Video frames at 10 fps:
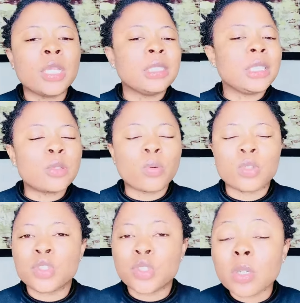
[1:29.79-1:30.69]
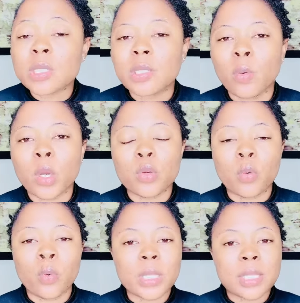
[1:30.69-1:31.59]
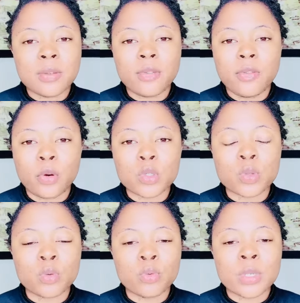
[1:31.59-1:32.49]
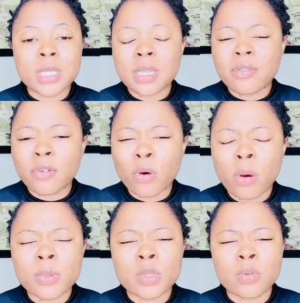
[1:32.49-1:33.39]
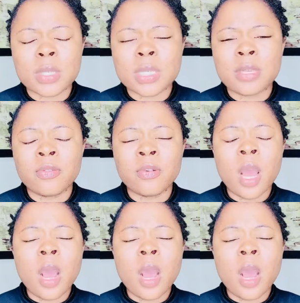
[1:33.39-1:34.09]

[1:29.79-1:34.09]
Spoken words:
This was just the word you're waiting for, to receive hope, to receive